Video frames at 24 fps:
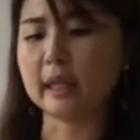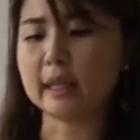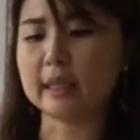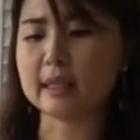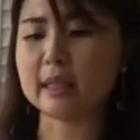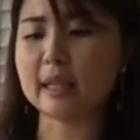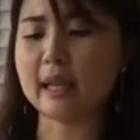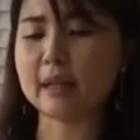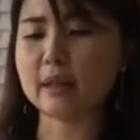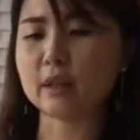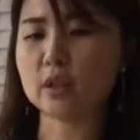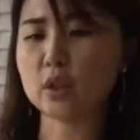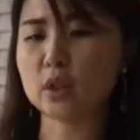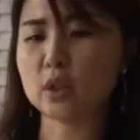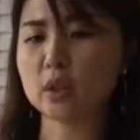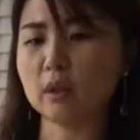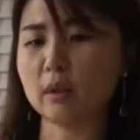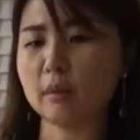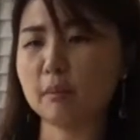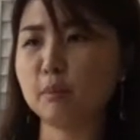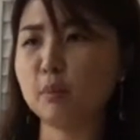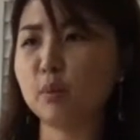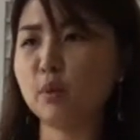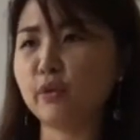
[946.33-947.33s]
It's like
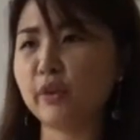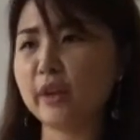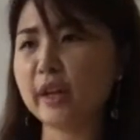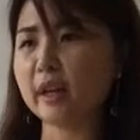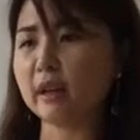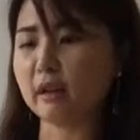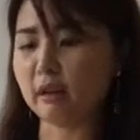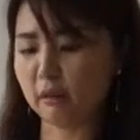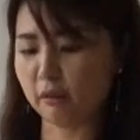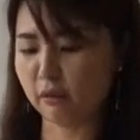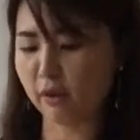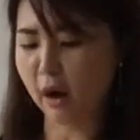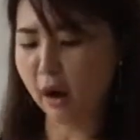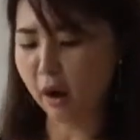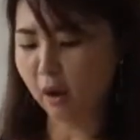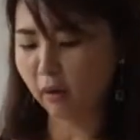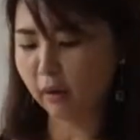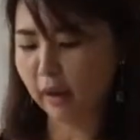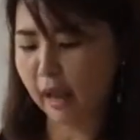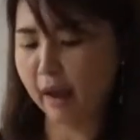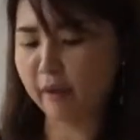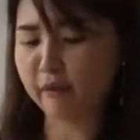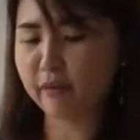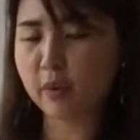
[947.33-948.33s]
moving
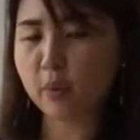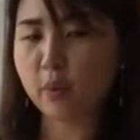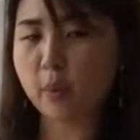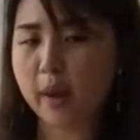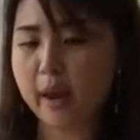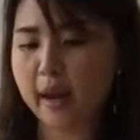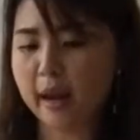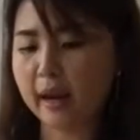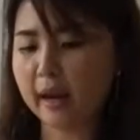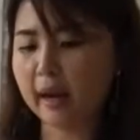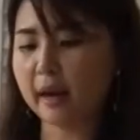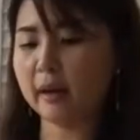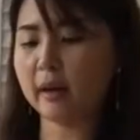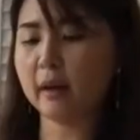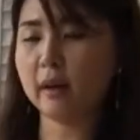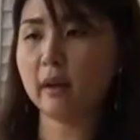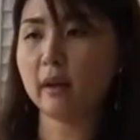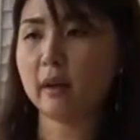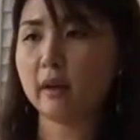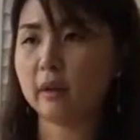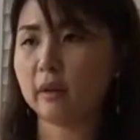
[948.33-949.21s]
around everywhere,